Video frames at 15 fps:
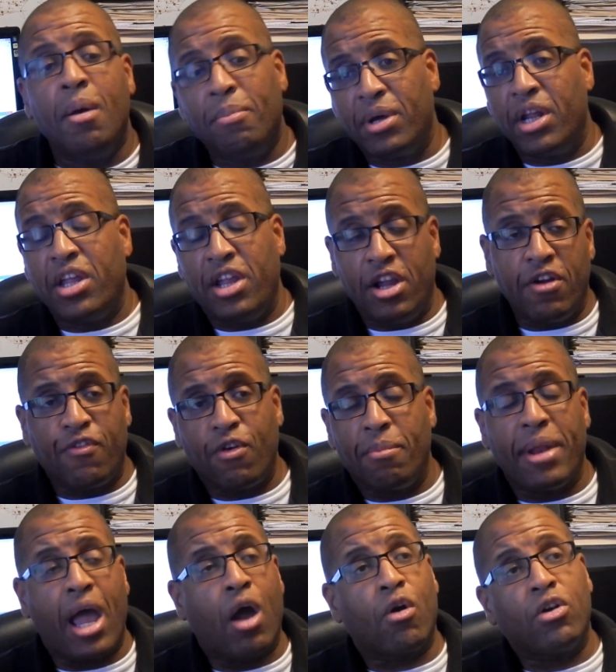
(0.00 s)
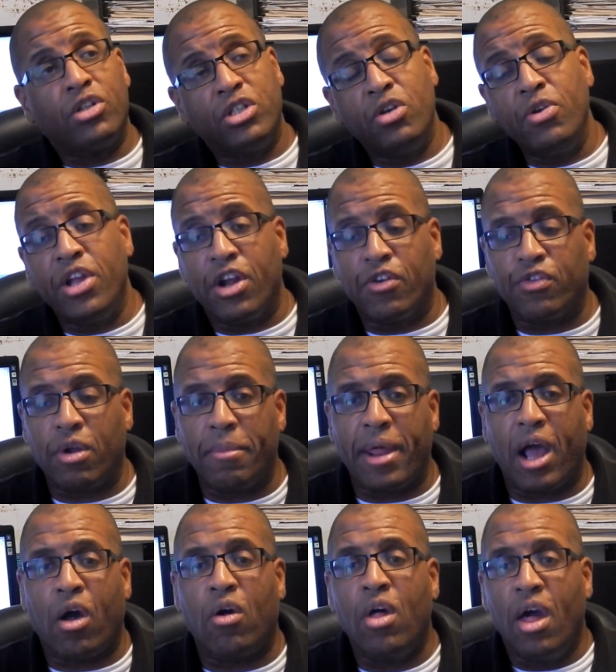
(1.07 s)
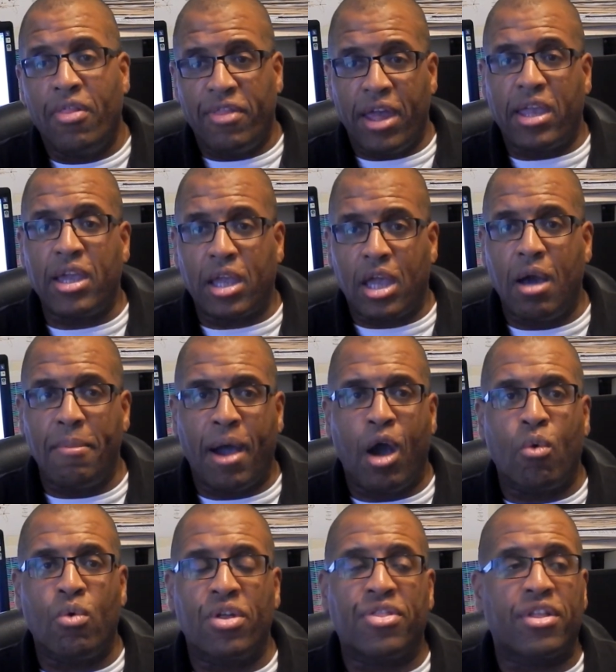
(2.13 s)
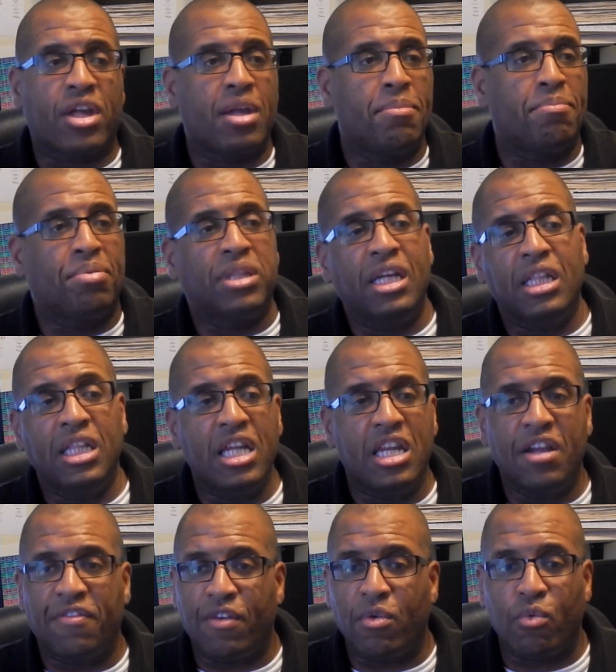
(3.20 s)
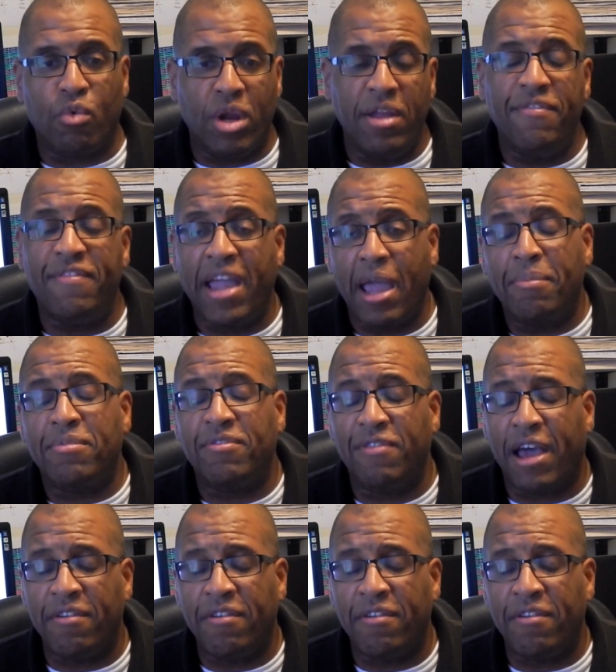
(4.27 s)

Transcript: but a year from now or 2 years from now, they could come out with a completely different revamped